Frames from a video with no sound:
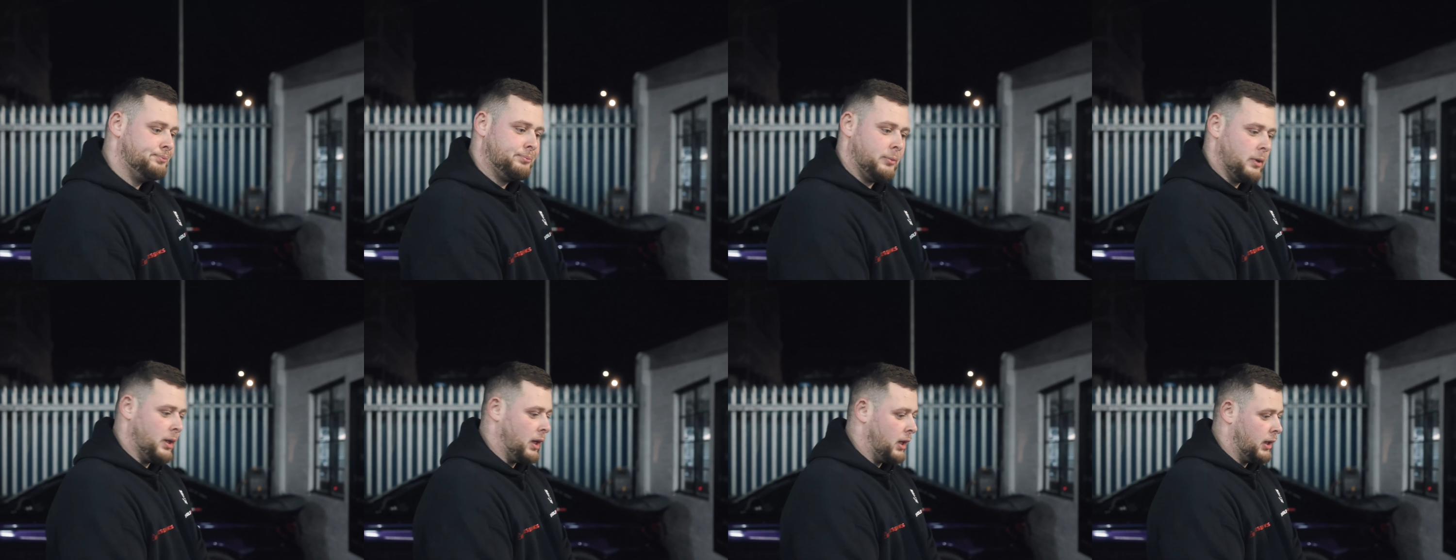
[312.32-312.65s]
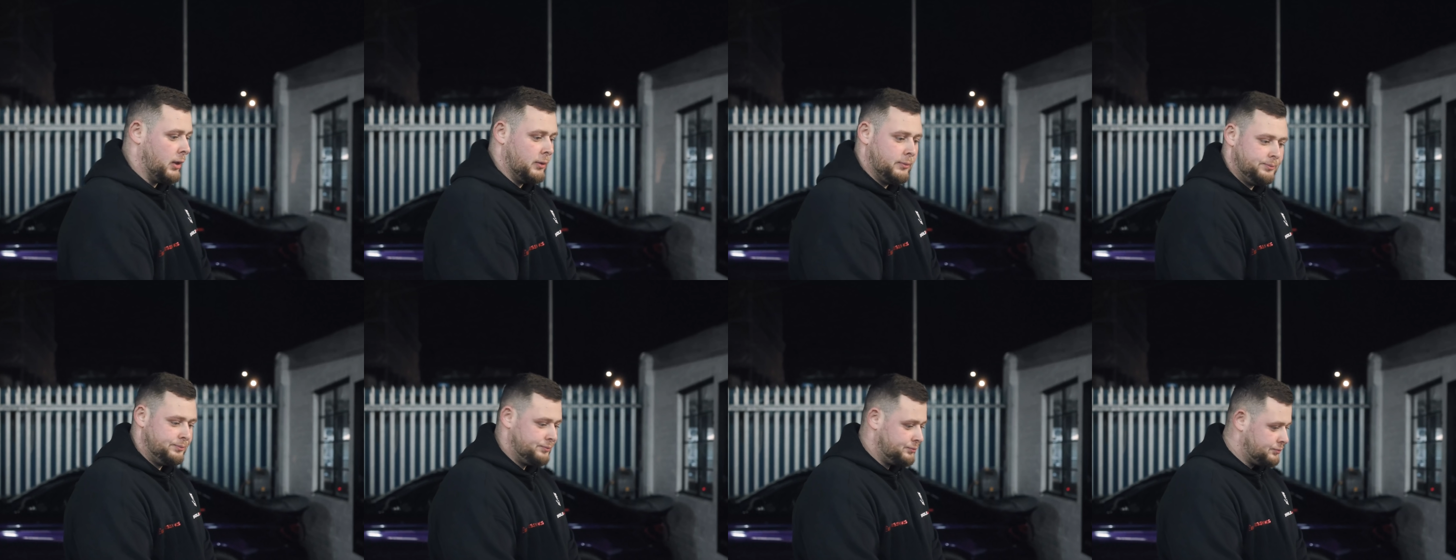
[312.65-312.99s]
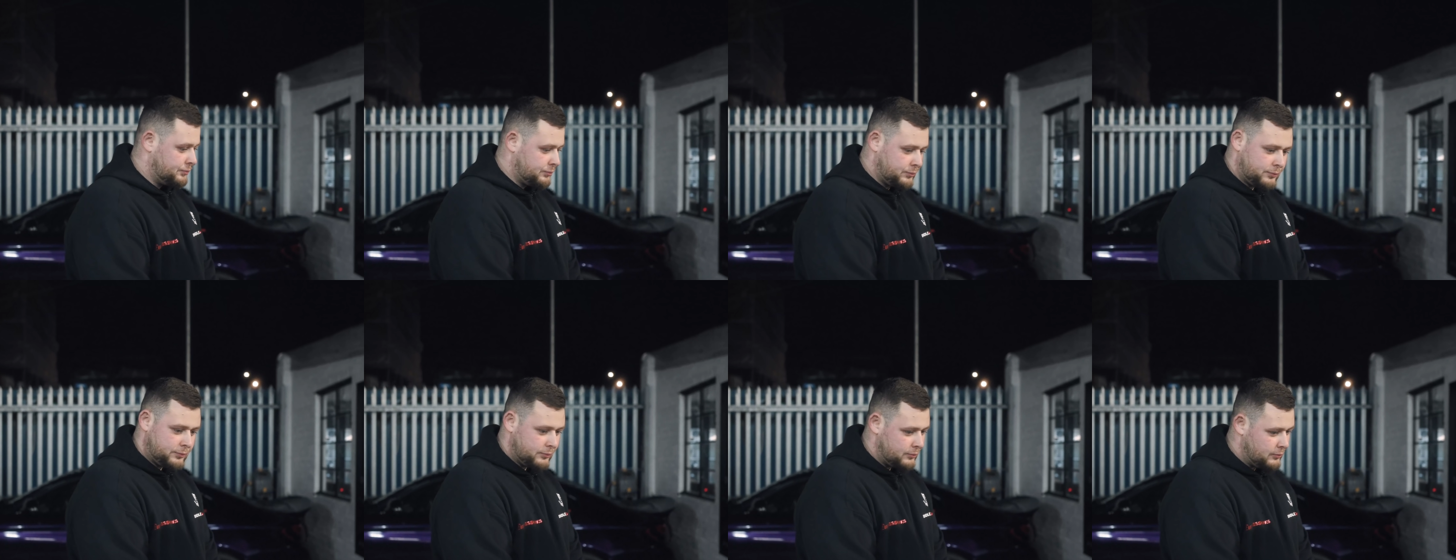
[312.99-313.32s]
No,
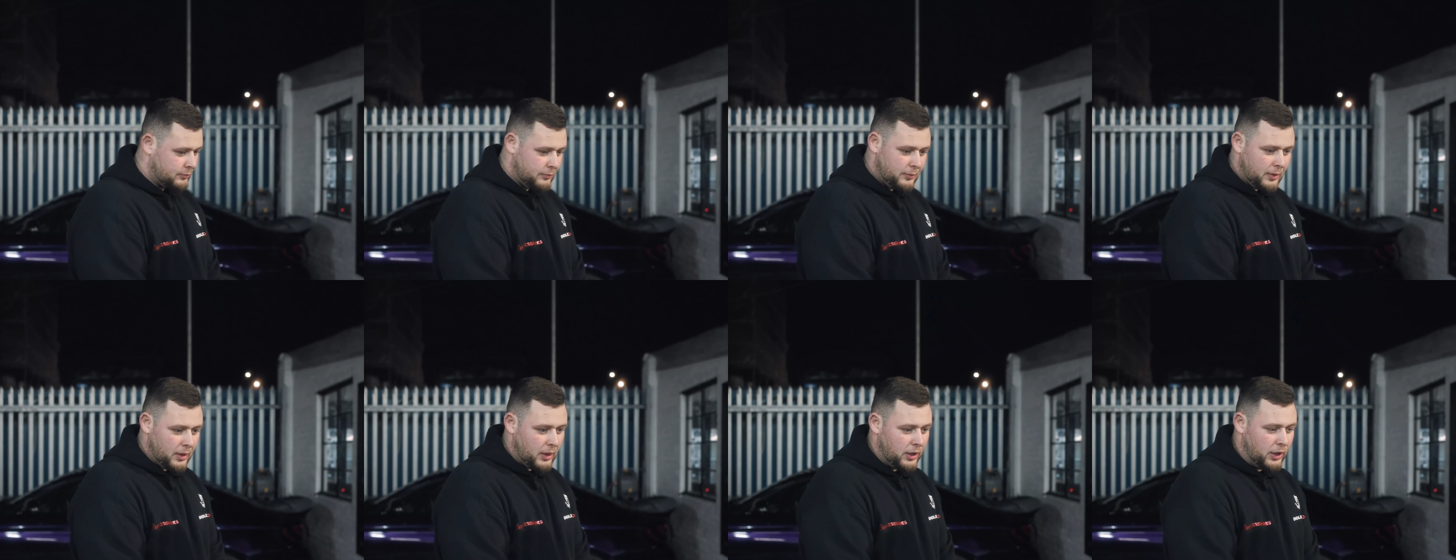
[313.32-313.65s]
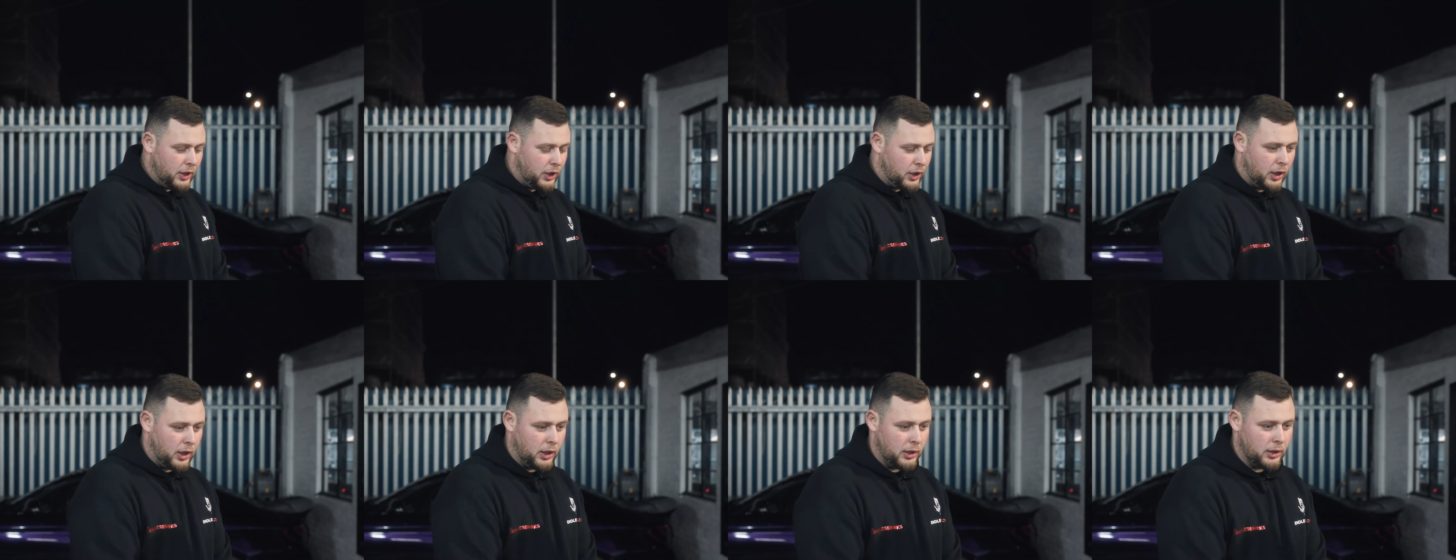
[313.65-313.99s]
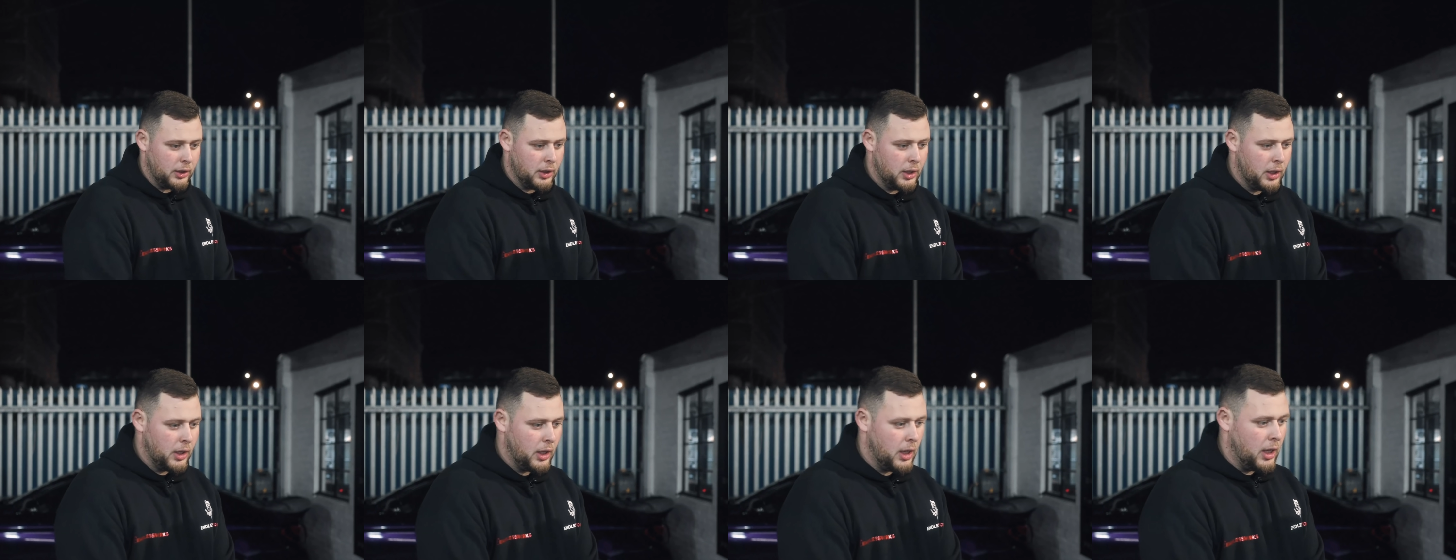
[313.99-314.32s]
you can't.
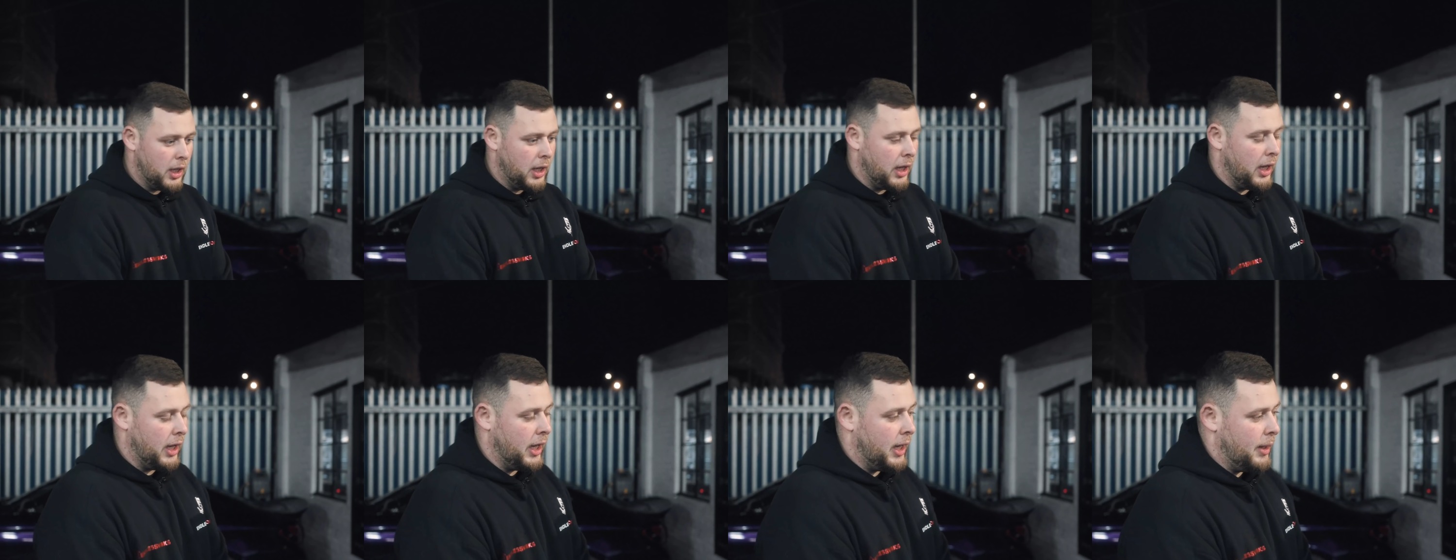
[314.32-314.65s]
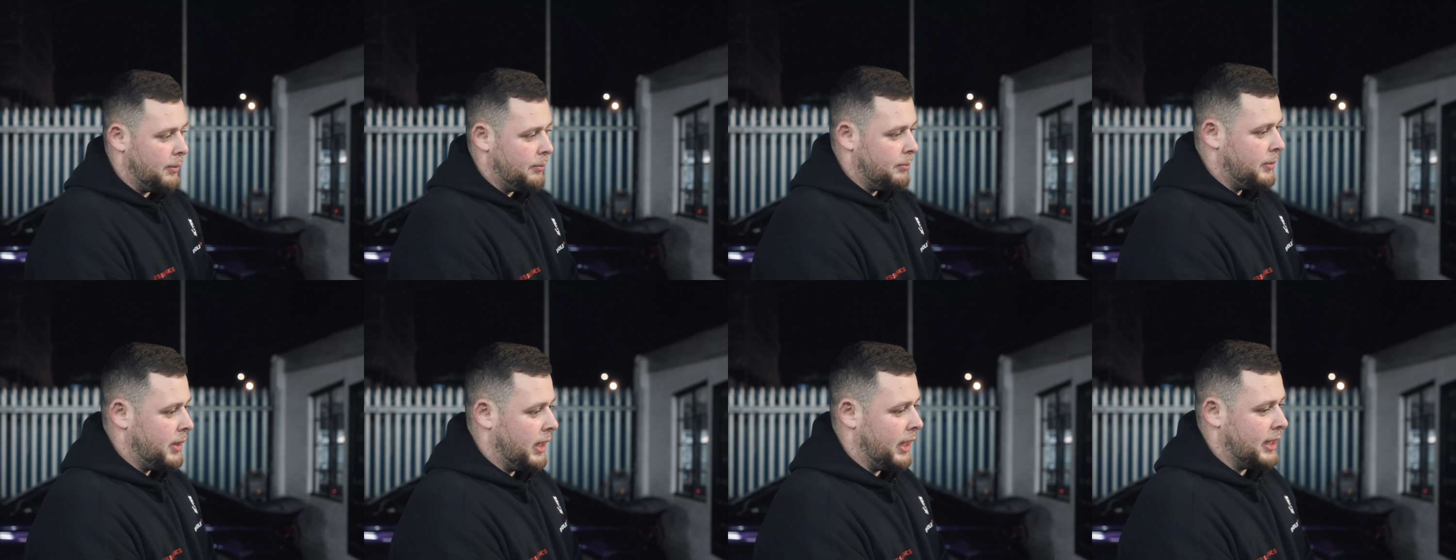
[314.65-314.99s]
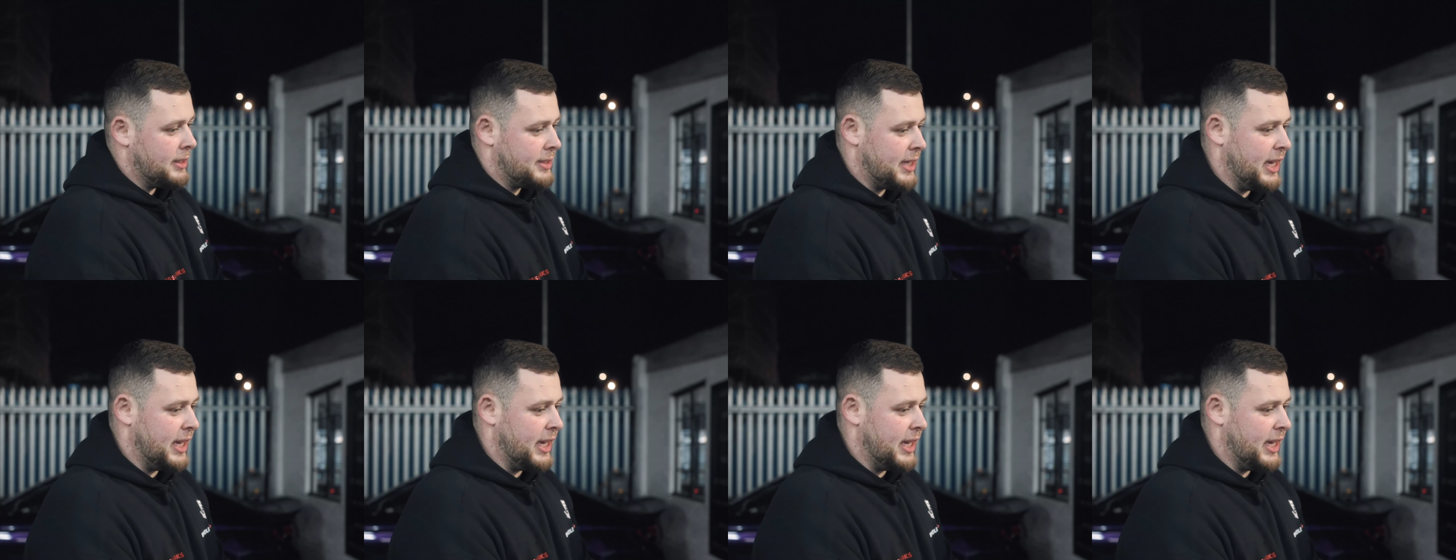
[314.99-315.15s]
It